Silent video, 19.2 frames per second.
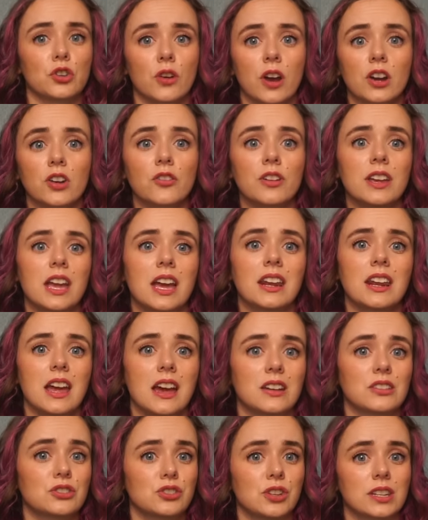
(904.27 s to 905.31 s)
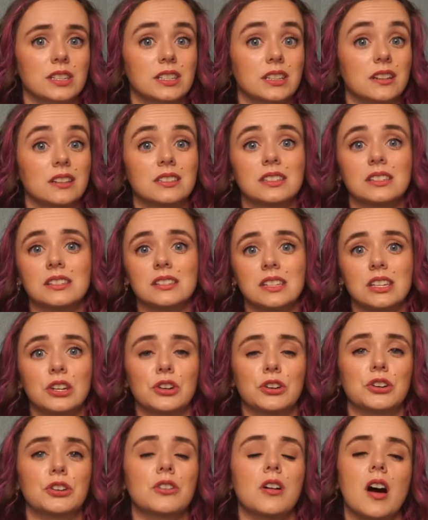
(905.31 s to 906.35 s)
Gregory had asked Jessica to see
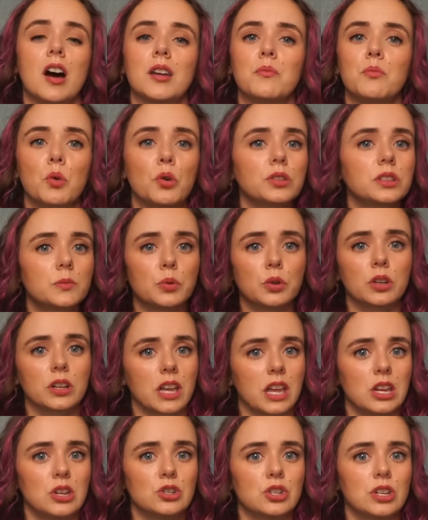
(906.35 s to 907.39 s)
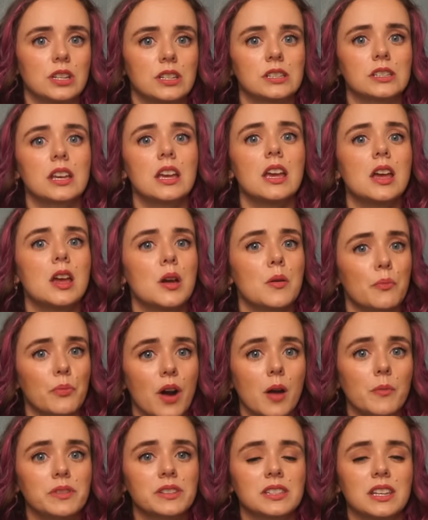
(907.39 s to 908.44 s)
her on multiple occasions,
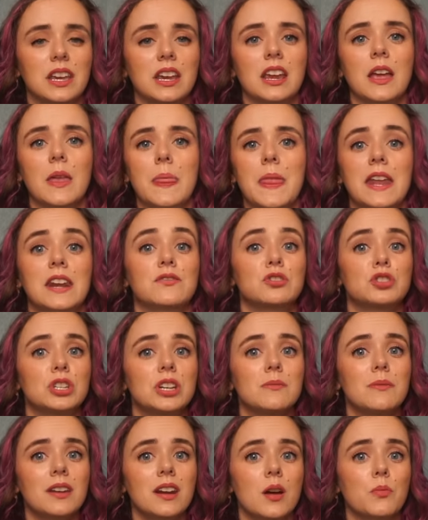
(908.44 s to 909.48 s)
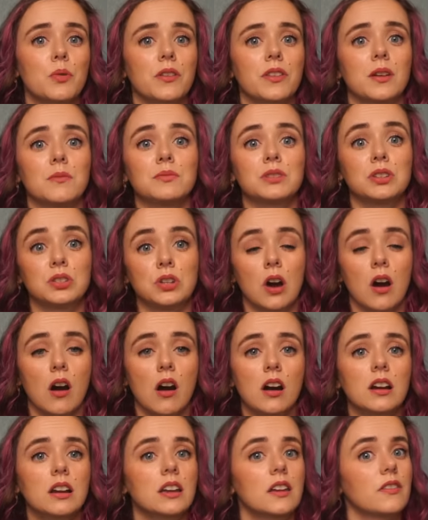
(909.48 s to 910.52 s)
promising that if she met up with him to
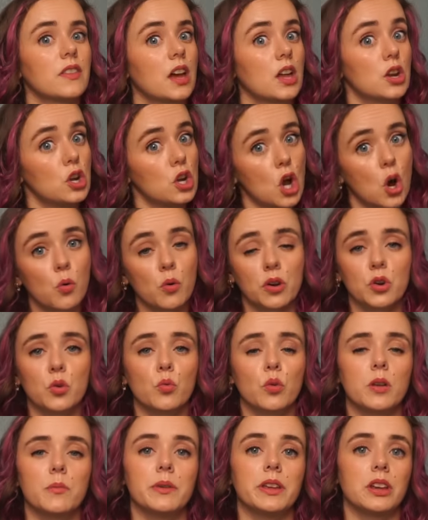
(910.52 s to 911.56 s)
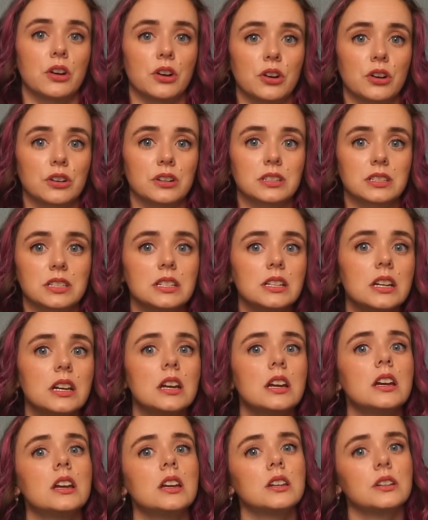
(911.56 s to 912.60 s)
talk, that no one would be hurt.
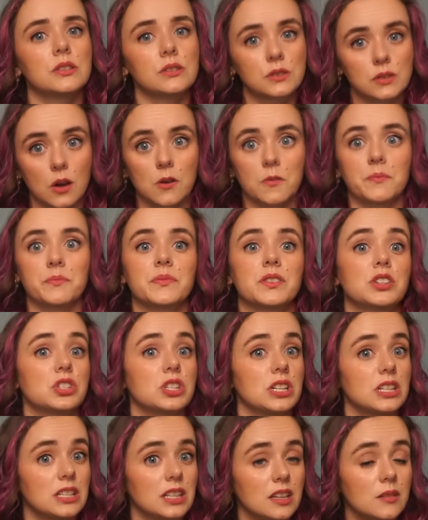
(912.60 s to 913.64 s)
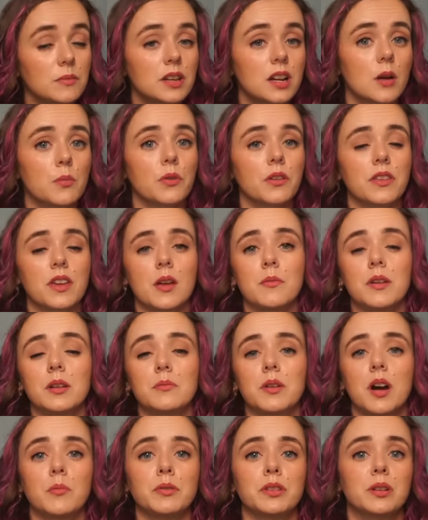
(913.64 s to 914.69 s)
So she did meet up with him in
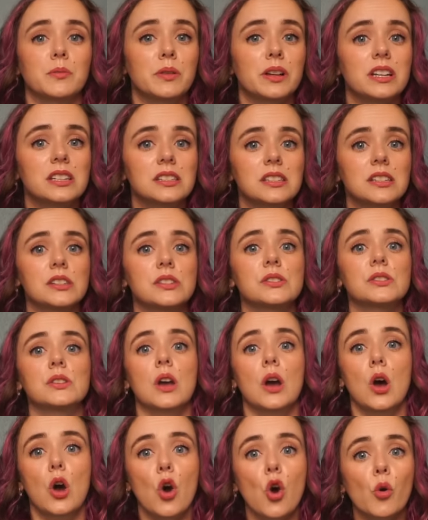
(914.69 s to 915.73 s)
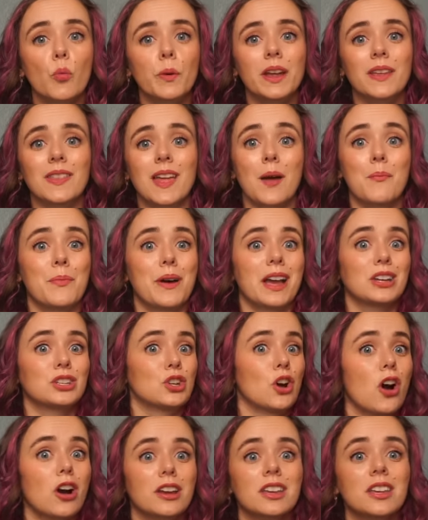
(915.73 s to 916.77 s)
public places, hoping that by
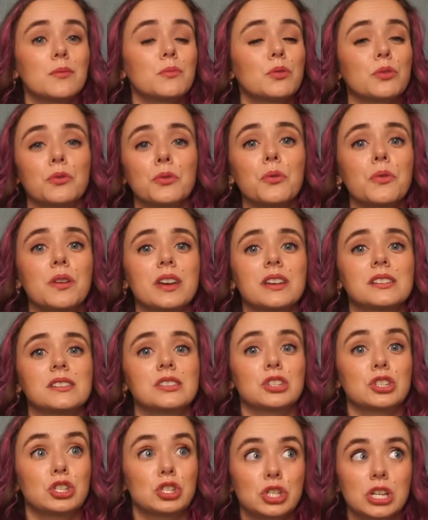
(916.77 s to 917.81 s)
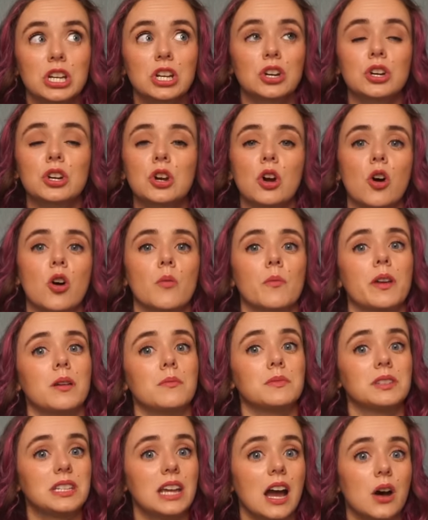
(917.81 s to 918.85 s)
talking him through this, she could calm
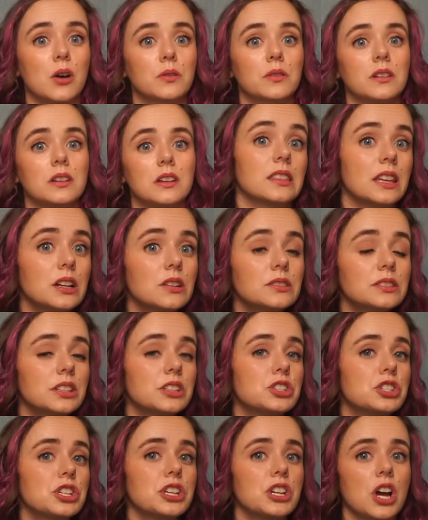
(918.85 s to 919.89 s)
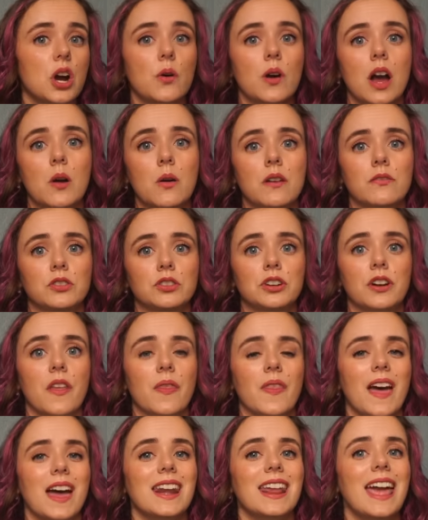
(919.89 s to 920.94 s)
him down. Little did she know, however,
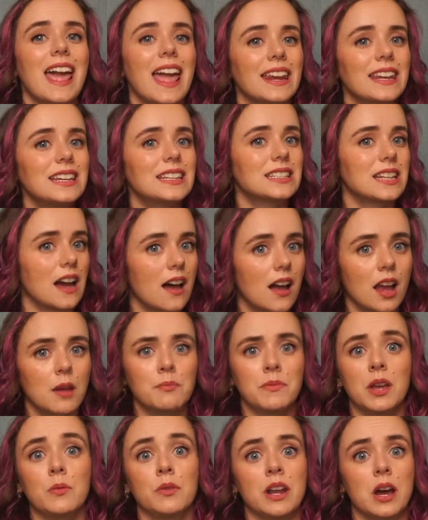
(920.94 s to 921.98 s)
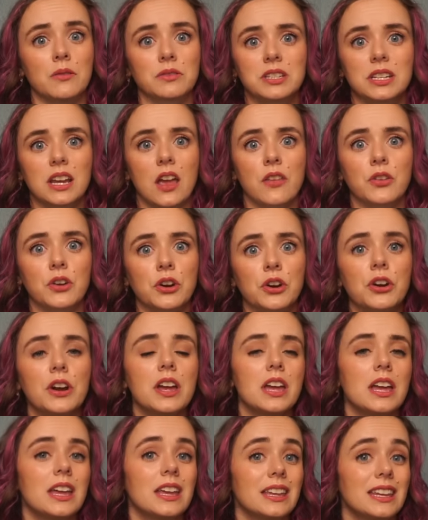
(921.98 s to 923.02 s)
that any time they went out together,
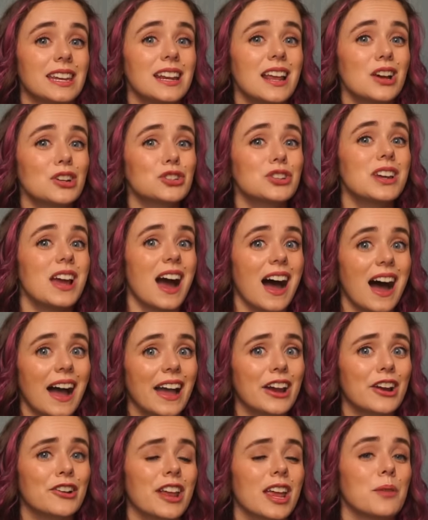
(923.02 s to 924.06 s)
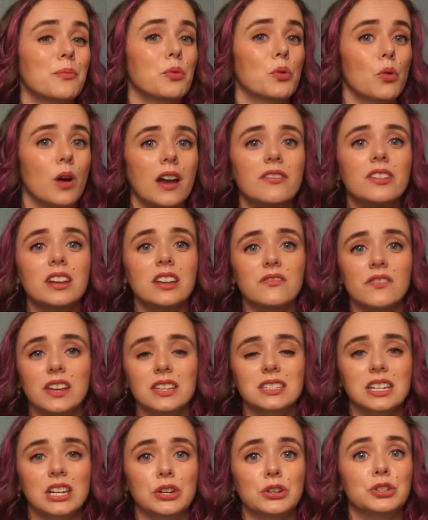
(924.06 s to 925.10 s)
he had actually hired a private
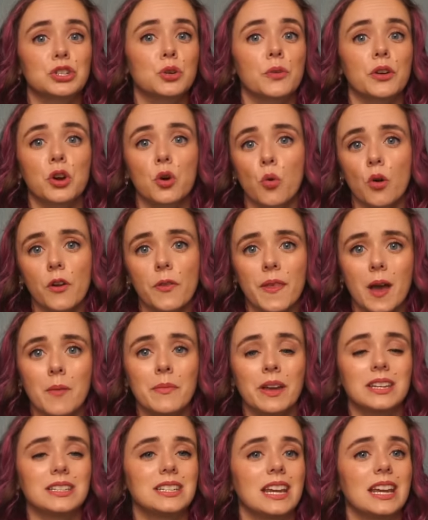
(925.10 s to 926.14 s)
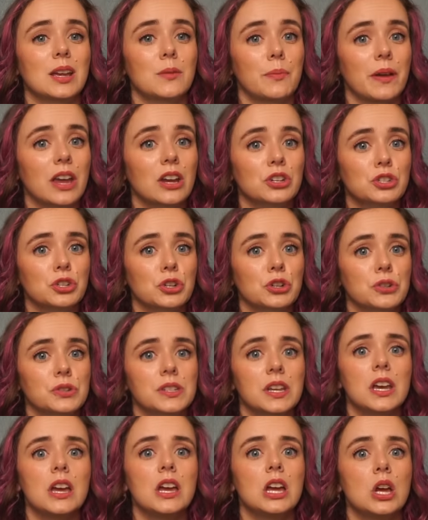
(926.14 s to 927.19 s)
investigator to record them and take
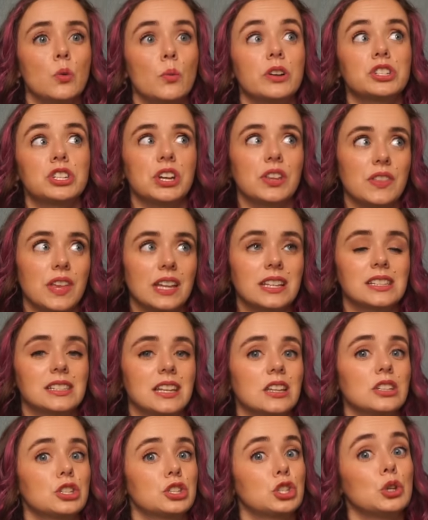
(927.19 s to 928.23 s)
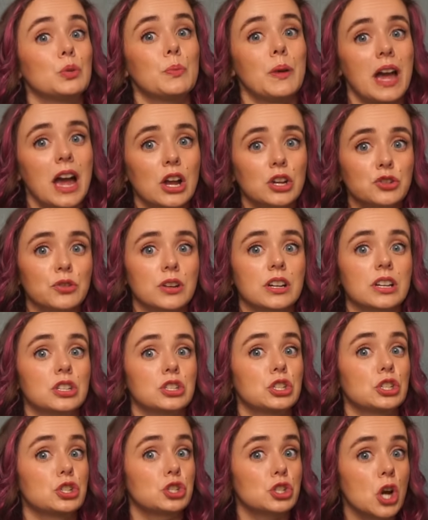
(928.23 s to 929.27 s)
pictures, which he then sent to Patrick
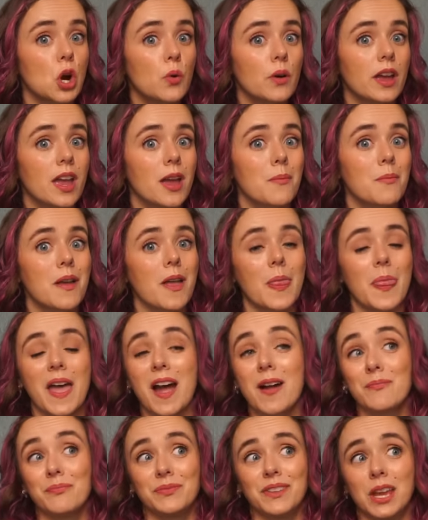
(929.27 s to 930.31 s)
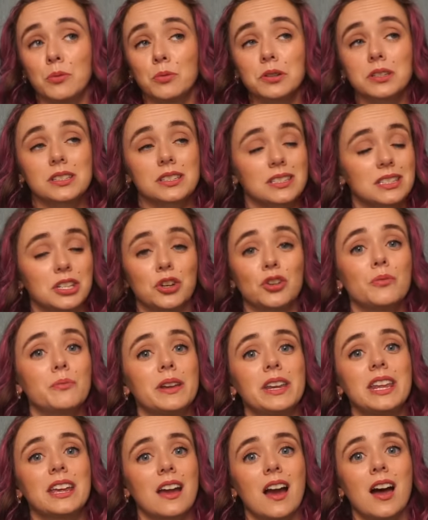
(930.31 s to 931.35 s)
to show him that they were still
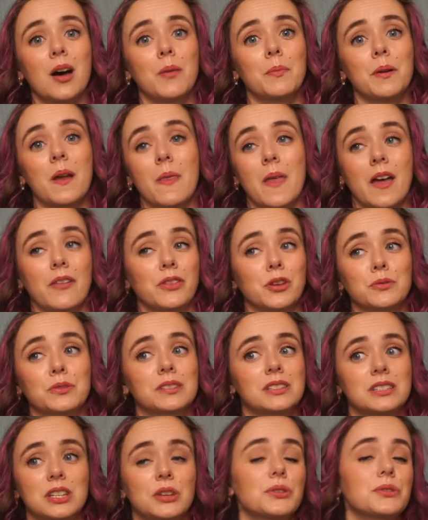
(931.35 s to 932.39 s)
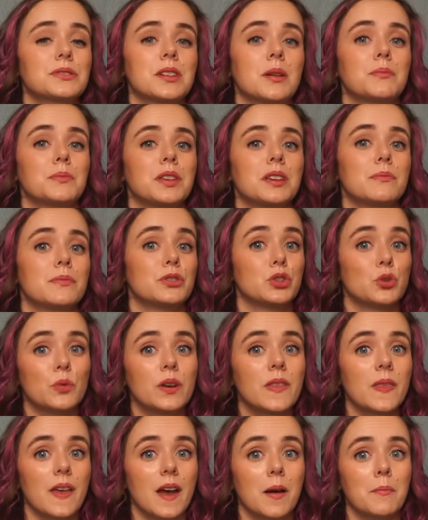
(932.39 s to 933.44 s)
meeting up and that there was still something
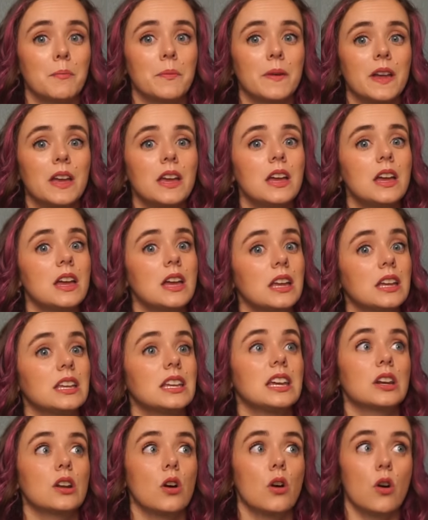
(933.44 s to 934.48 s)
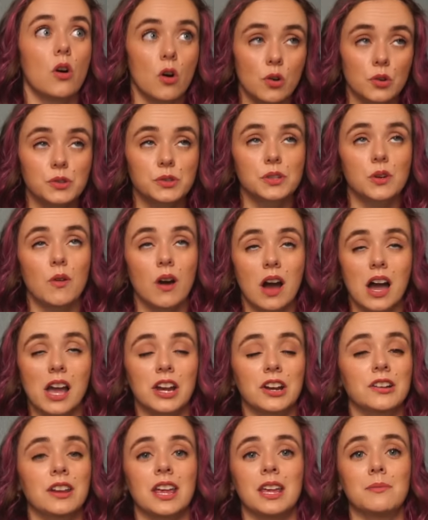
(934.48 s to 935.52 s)
between them. He had also
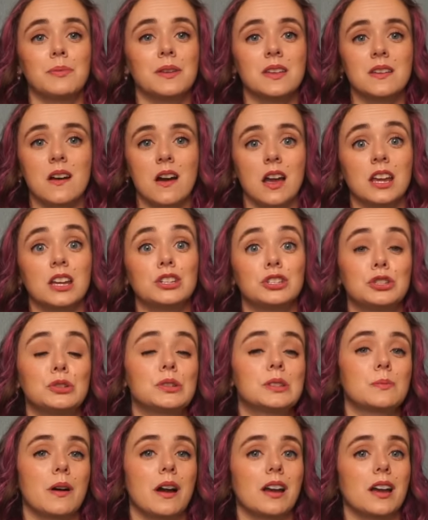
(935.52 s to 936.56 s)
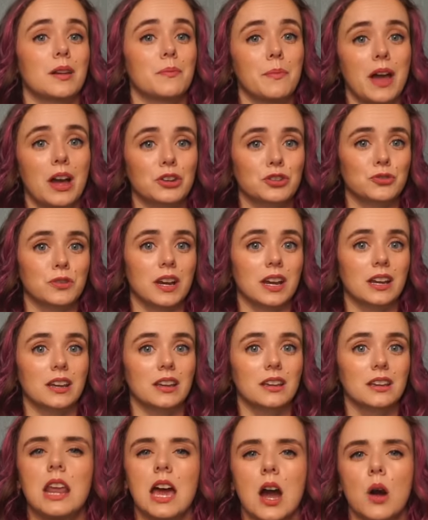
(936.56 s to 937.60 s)
hired a P I to spy on
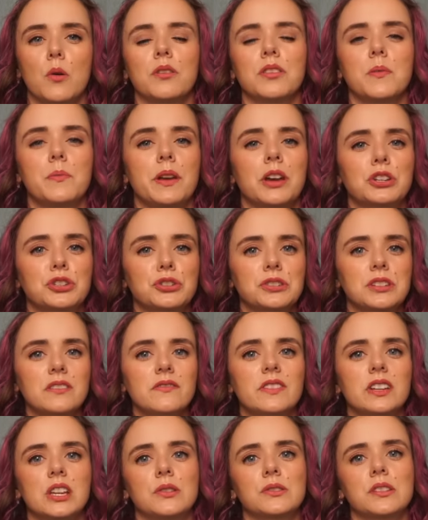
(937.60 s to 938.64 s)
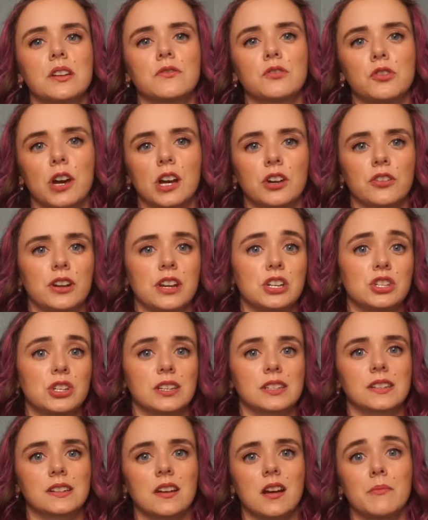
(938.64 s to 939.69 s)
Patrick. Now, the pictures and videos of Gregory and
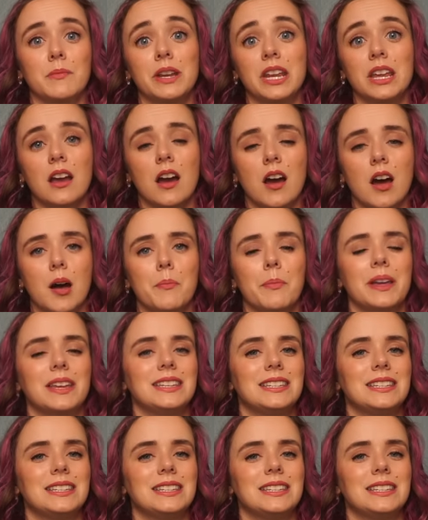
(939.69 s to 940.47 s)
Jessica meeting up